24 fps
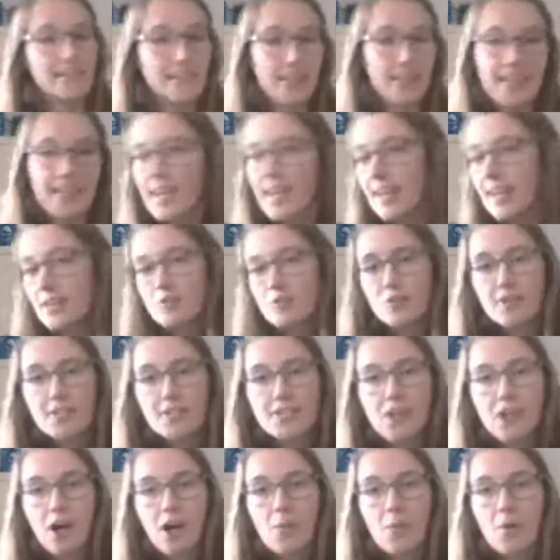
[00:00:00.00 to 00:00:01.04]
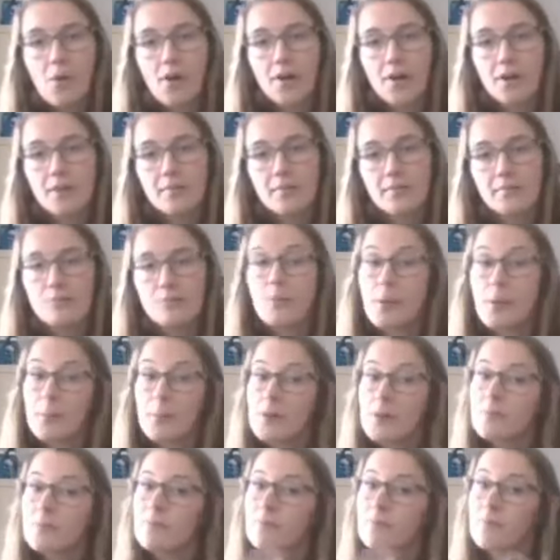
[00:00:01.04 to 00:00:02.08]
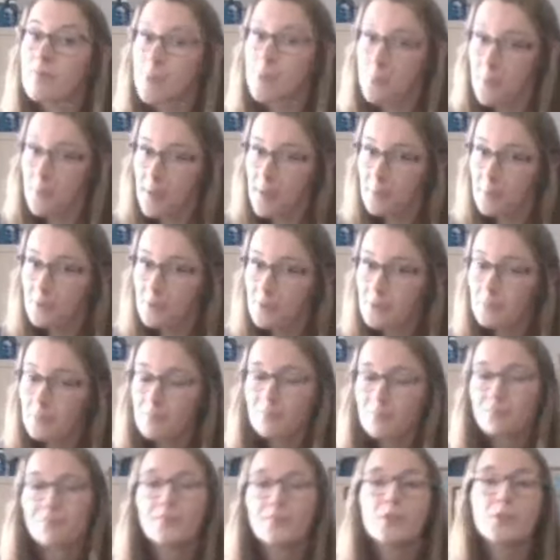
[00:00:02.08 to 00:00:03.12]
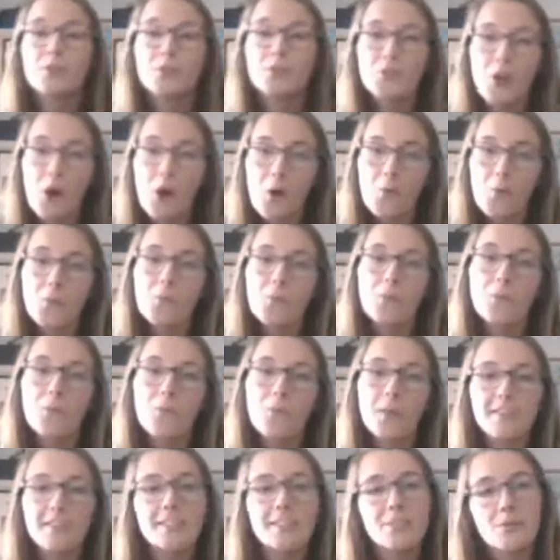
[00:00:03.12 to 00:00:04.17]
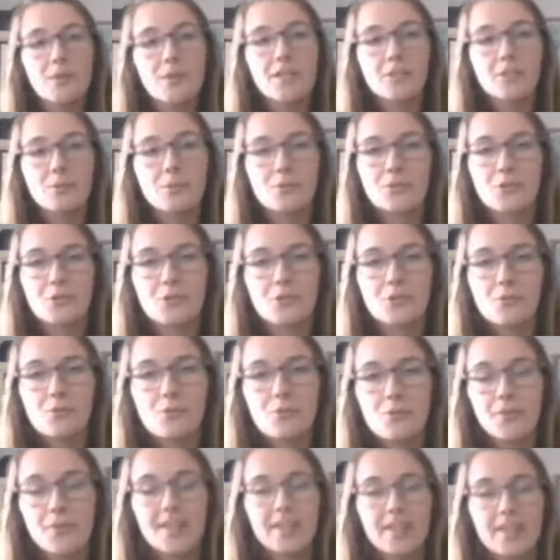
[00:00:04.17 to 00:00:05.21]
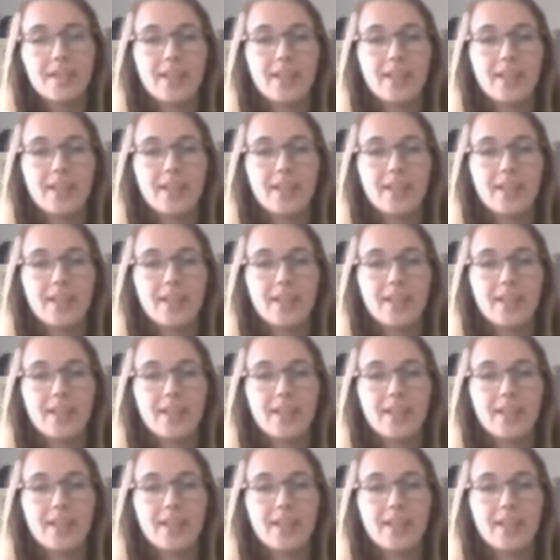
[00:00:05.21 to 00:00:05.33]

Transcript: They can't drink salt water. Remember, they're mammals. So, what these whales would do